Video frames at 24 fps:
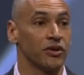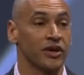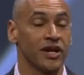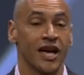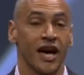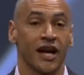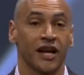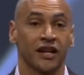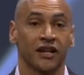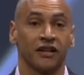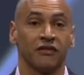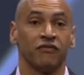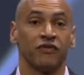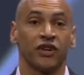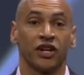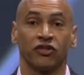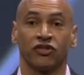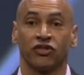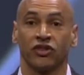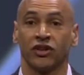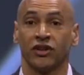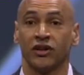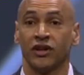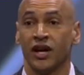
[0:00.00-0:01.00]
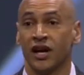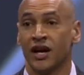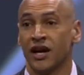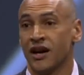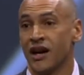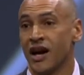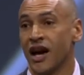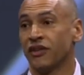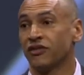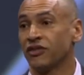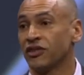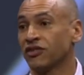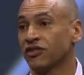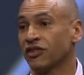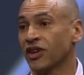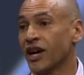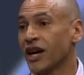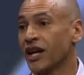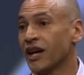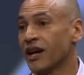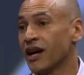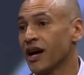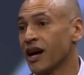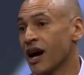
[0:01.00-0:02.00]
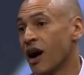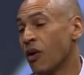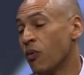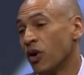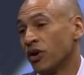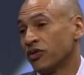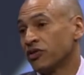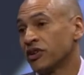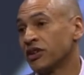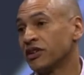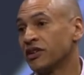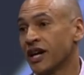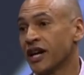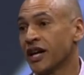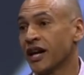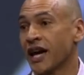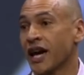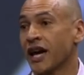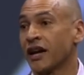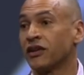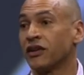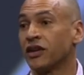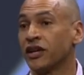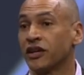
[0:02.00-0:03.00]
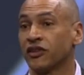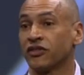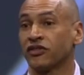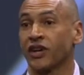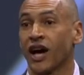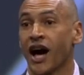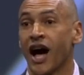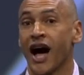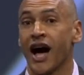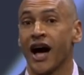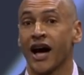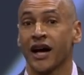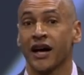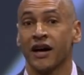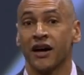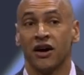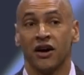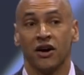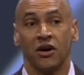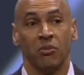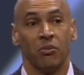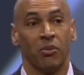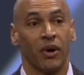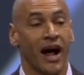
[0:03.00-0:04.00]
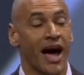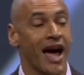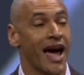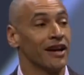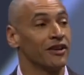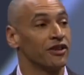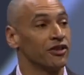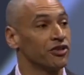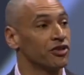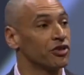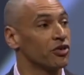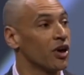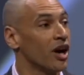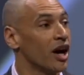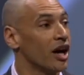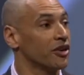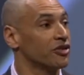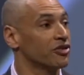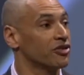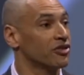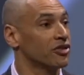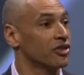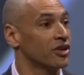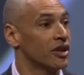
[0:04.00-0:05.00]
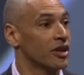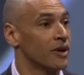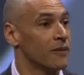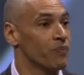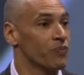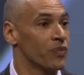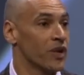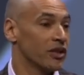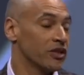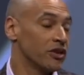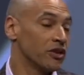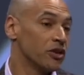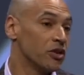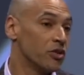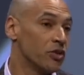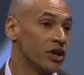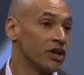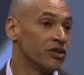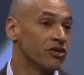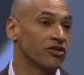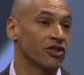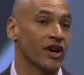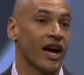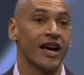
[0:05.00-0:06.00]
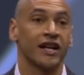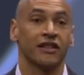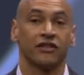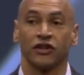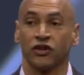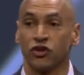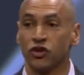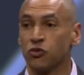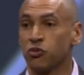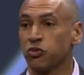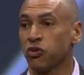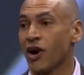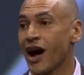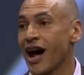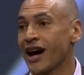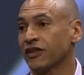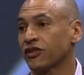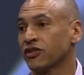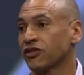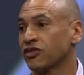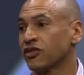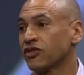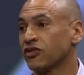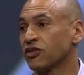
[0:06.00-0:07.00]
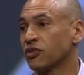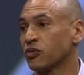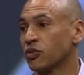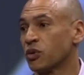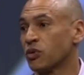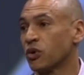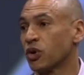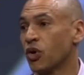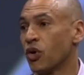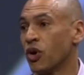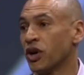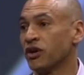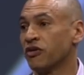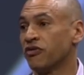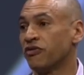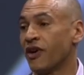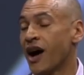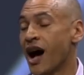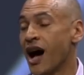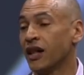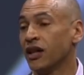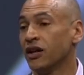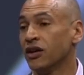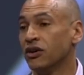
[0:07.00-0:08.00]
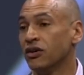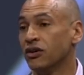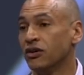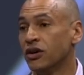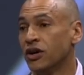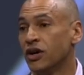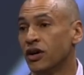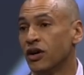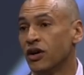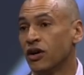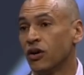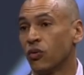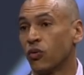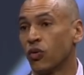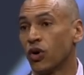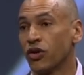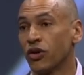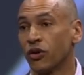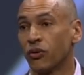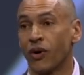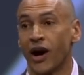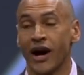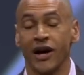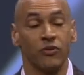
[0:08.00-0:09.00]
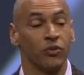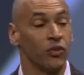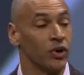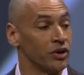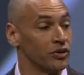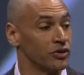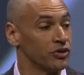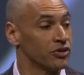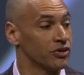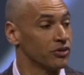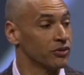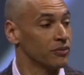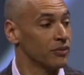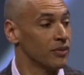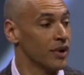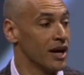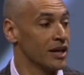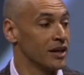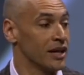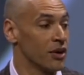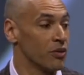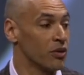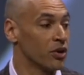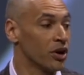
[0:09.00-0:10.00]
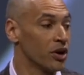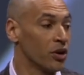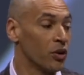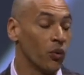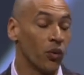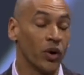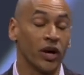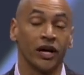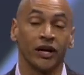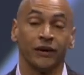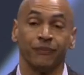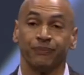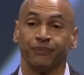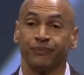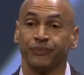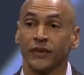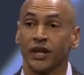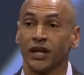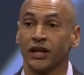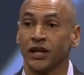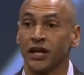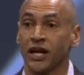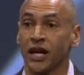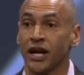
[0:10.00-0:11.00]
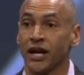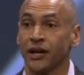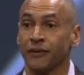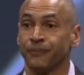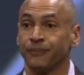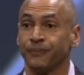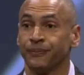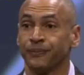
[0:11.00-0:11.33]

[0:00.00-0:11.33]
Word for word: He had a conviction, as he said, I wasn't a data analytics guy, but I had to trust that the new insight, the new practices that we were going to follow were the right ones, and they were going to win in the end.